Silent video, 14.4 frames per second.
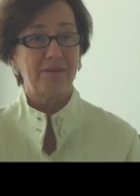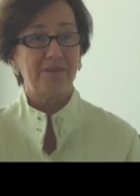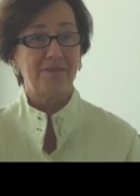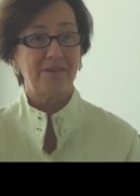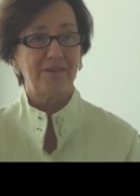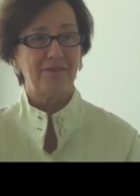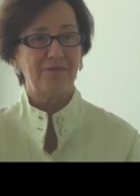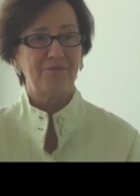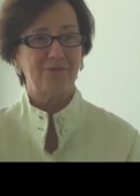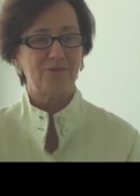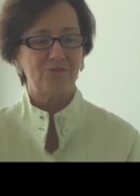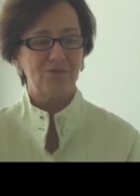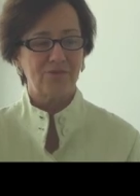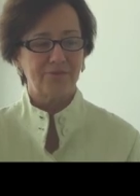in the near
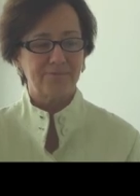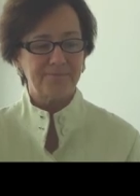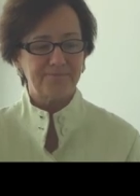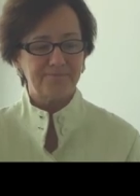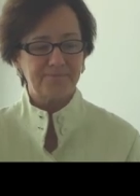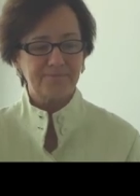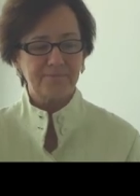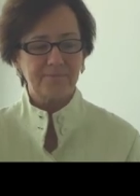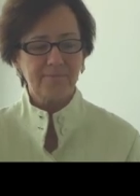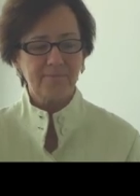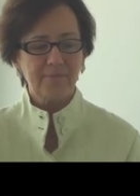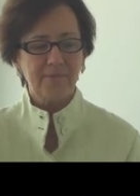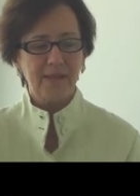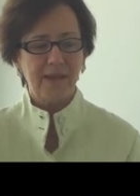future.
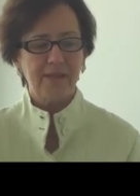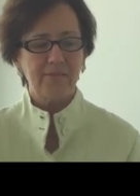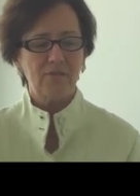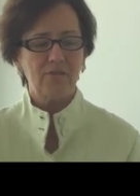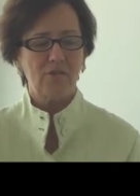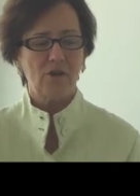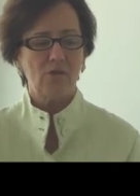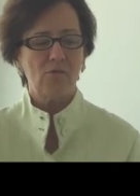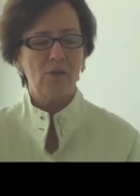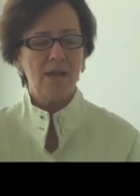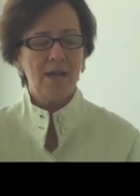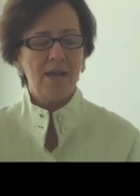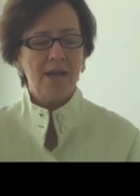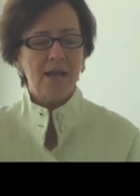And so
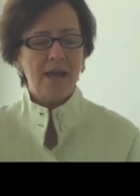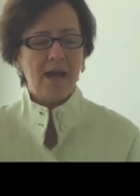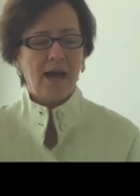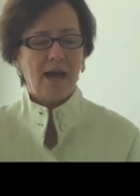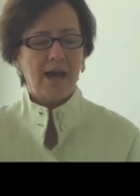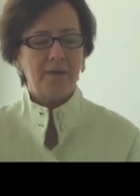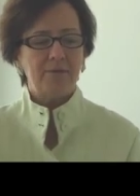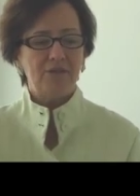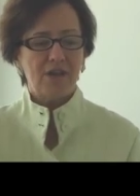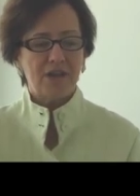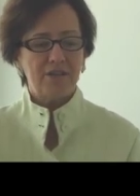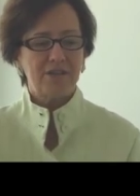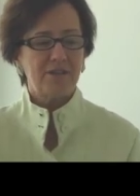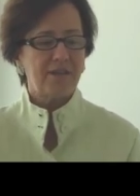uh,
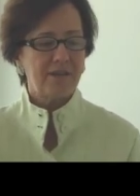Josh,